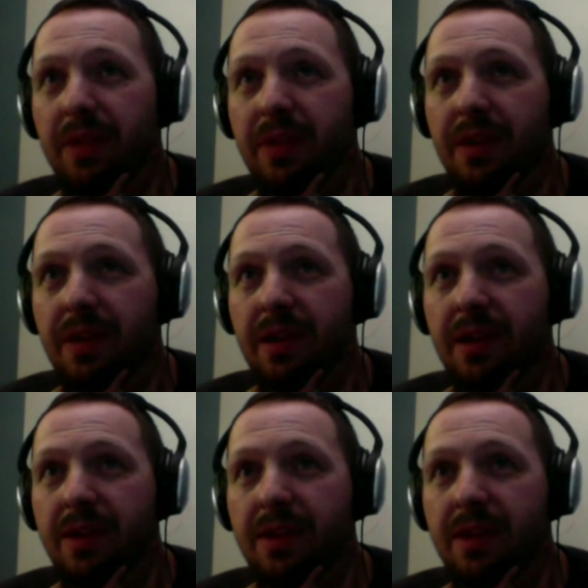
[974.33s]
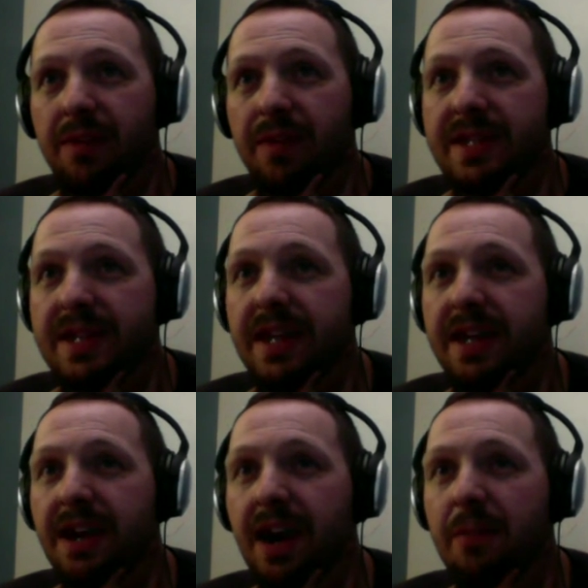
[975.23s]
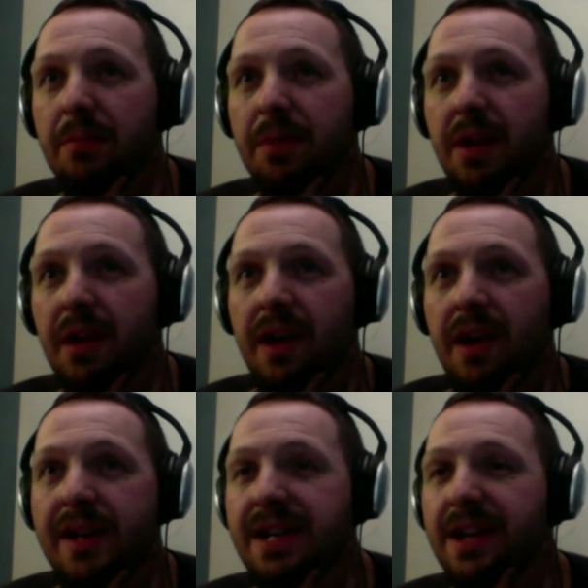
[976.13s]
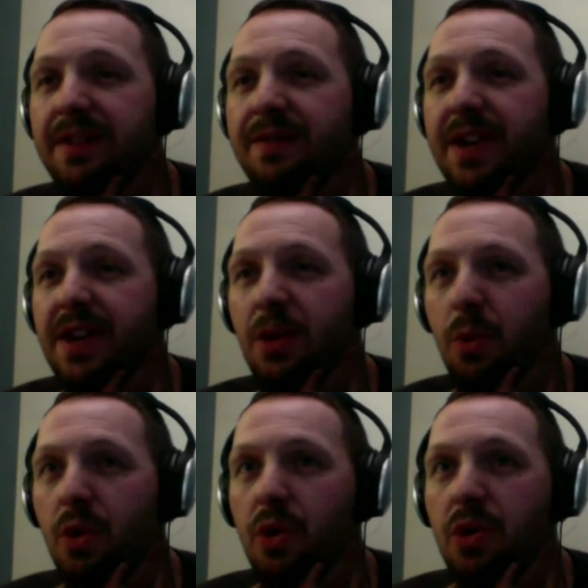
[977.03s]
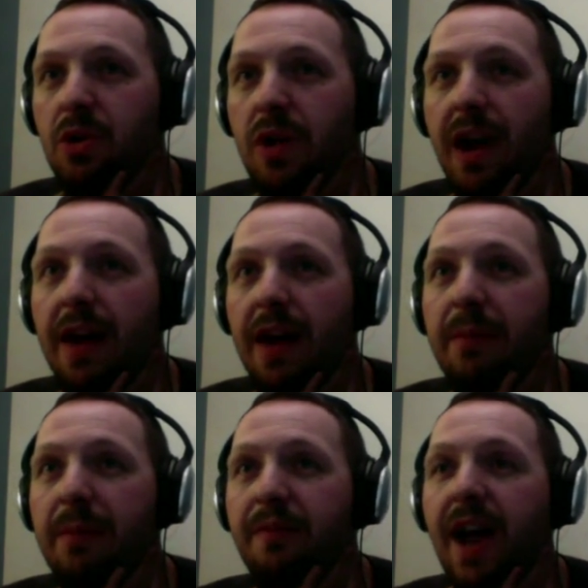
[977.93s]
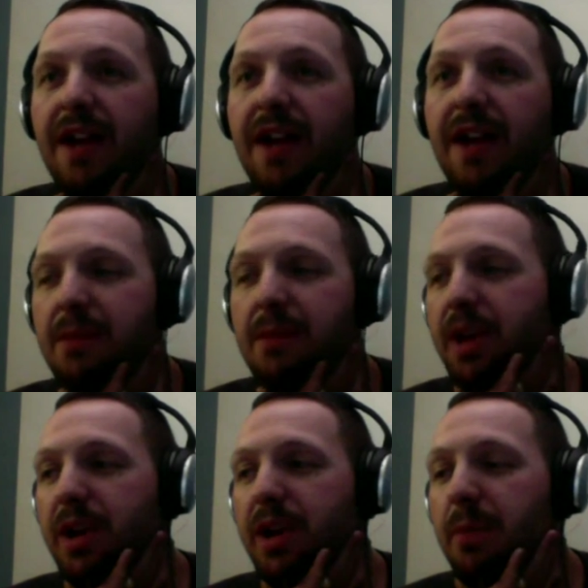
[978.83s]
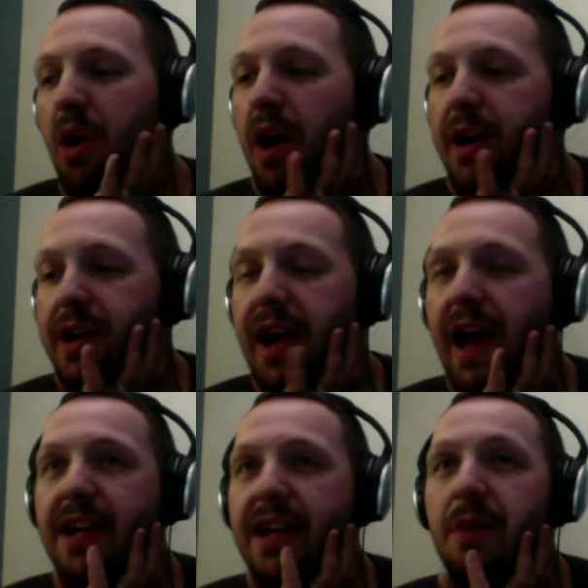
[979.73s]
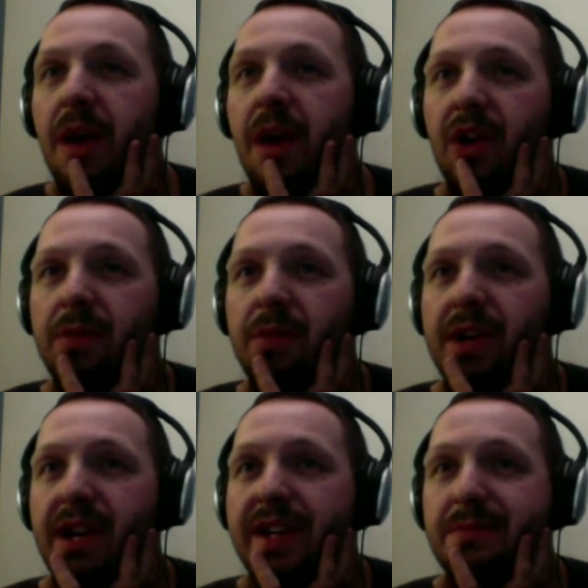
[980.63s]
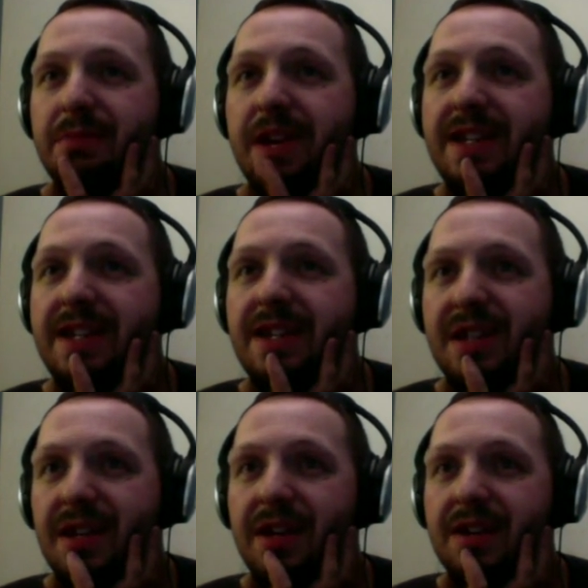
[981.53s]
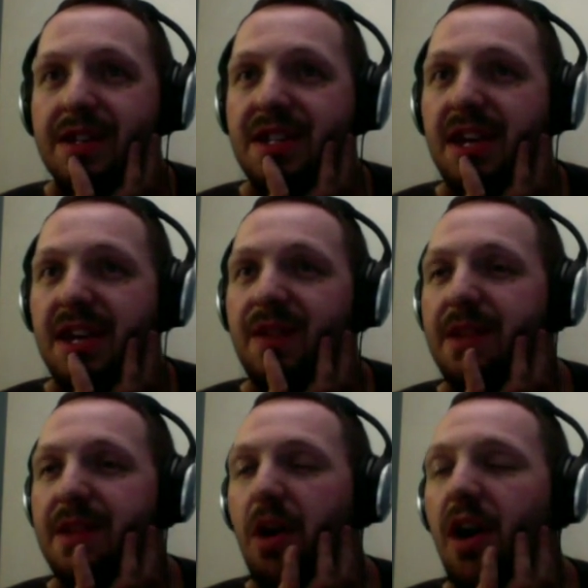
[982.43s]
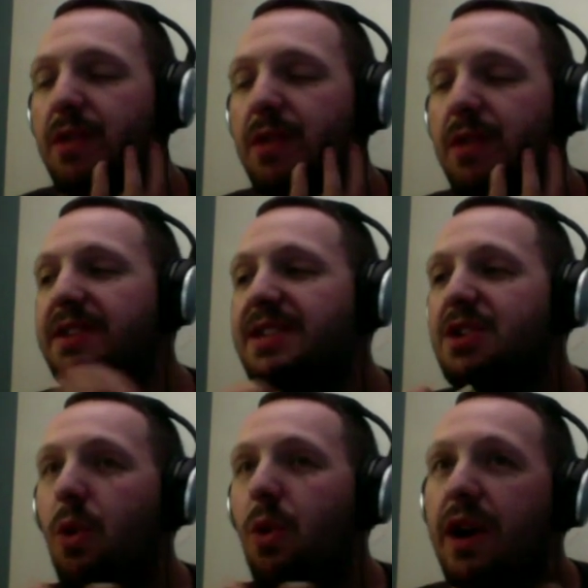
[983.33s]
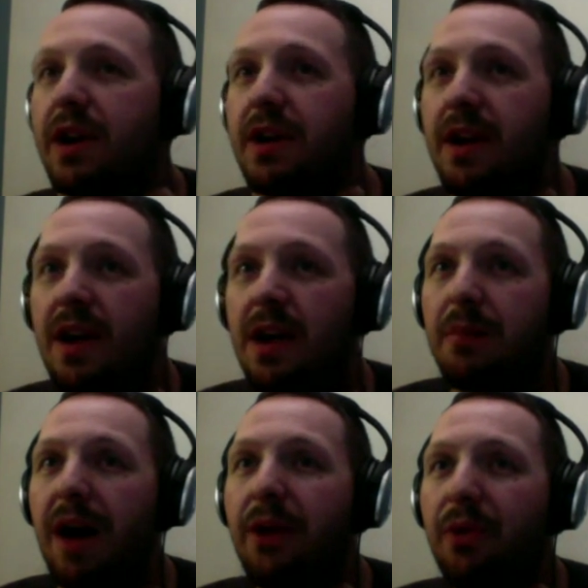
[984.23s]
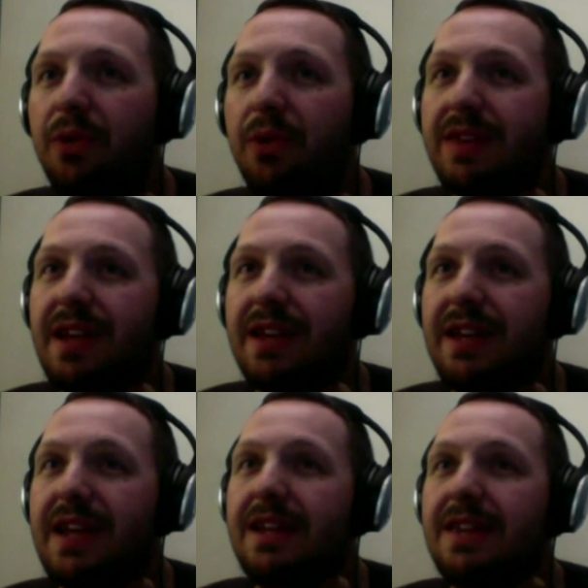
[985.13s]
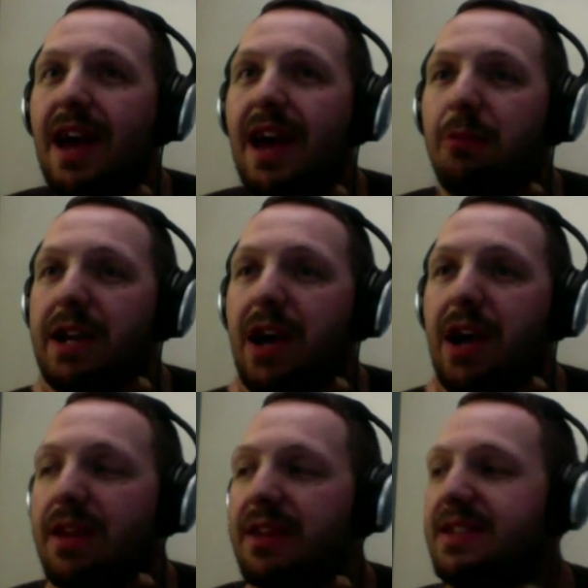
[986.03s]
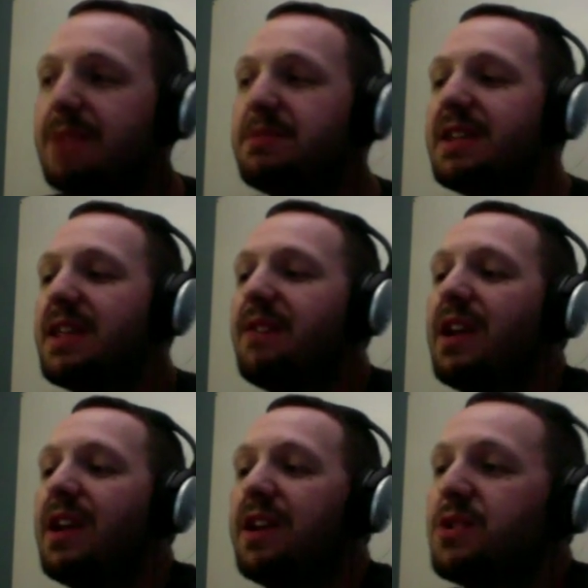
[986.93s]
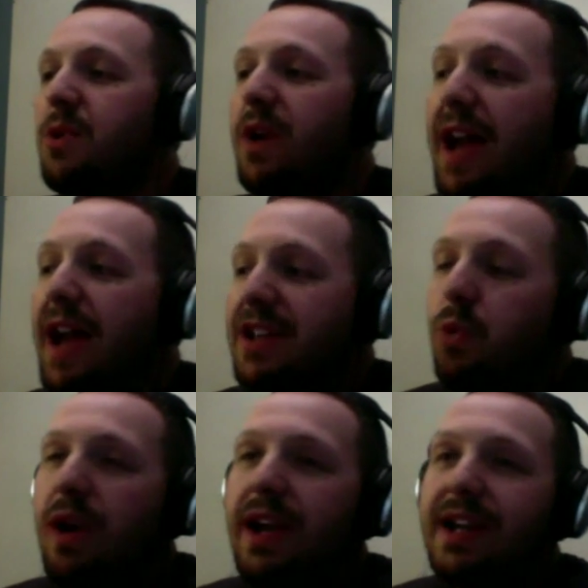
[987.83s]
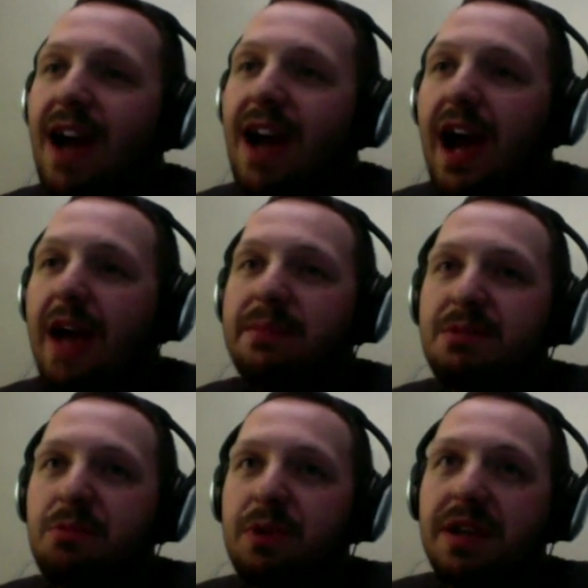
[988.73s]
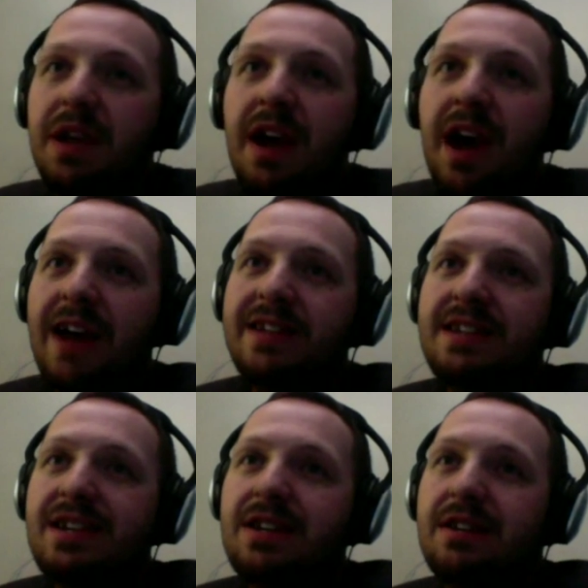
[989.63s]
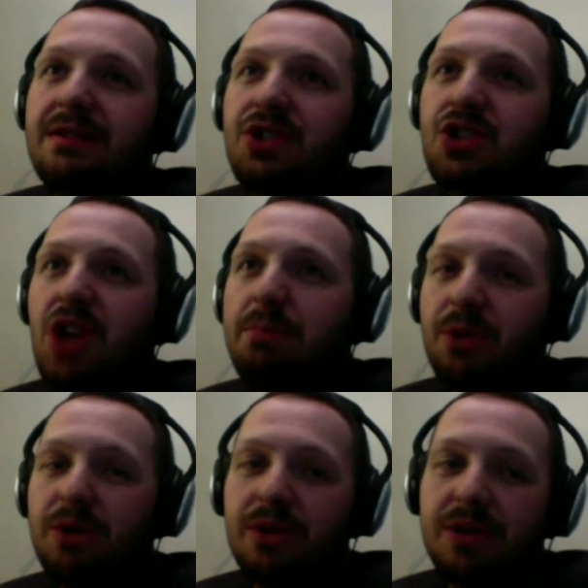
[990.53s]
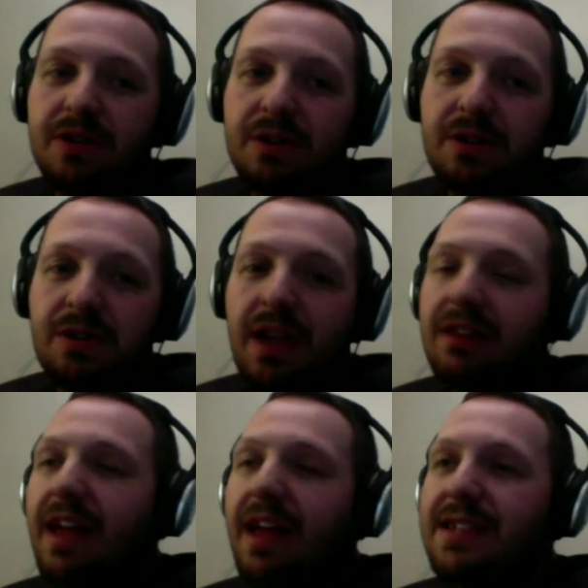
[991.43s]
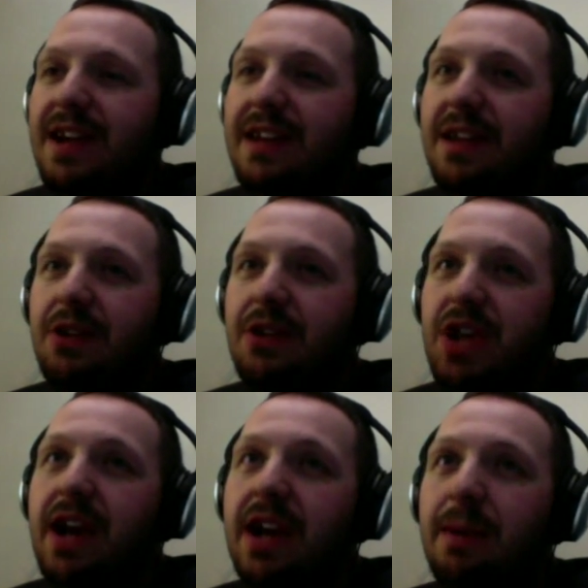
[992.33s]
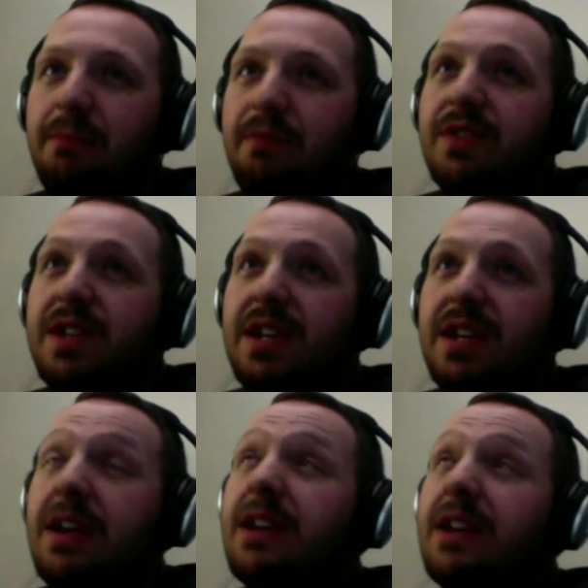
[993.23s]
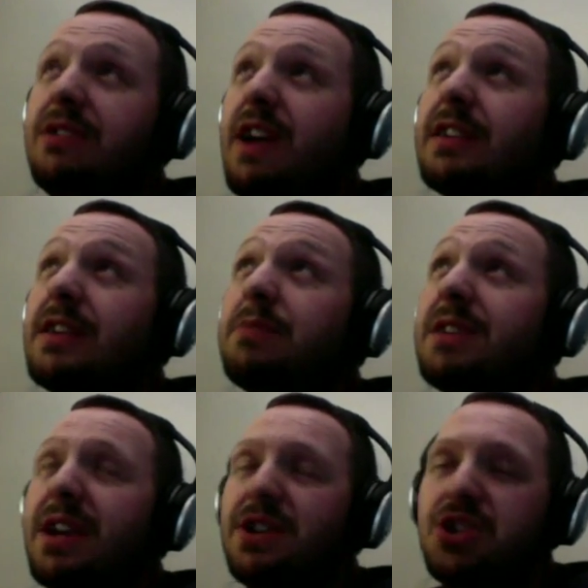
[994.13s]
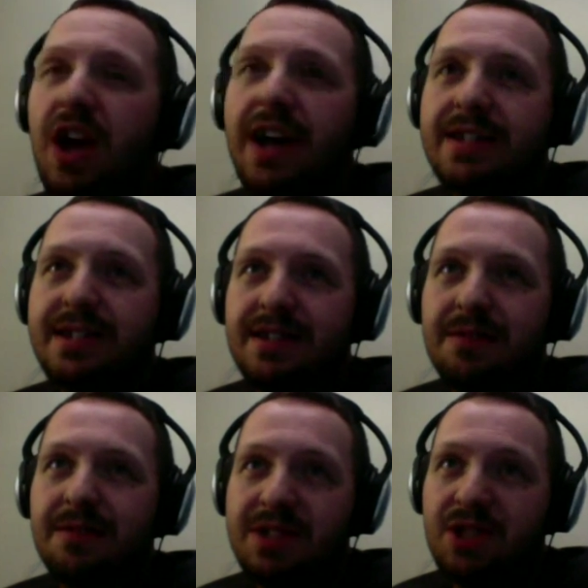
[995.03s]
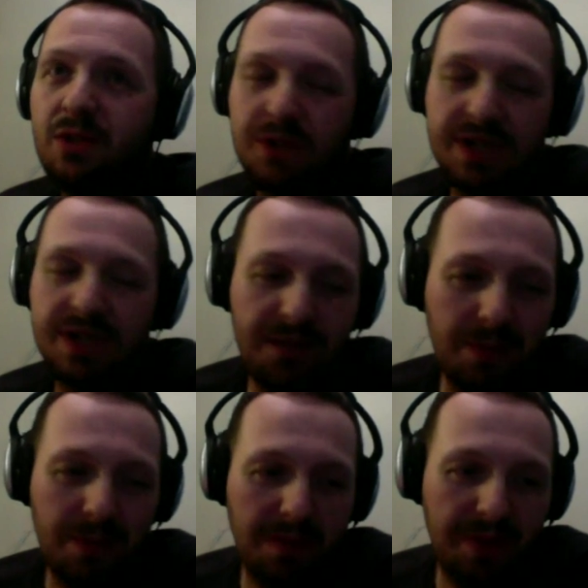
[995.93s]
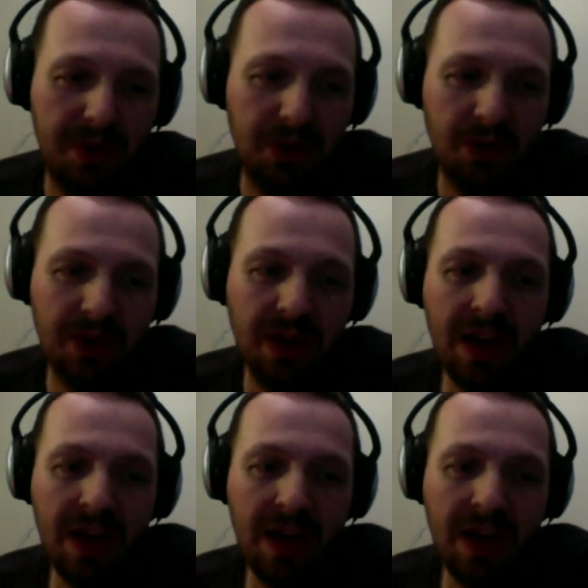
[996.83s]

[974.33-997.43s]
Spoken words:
if he's going to come, he's going to fit in a role. I mean, I'm fine if they bring him on and add him. He'll be a nice piece to just give you some off the bench scoring, but I don't think they need that right now. It seems like they've got enough scoring. I do worry at times when I see Shumpert and like last night they were jacking up 15, or he jacked up 10 shots and was 2 for 10 from the field.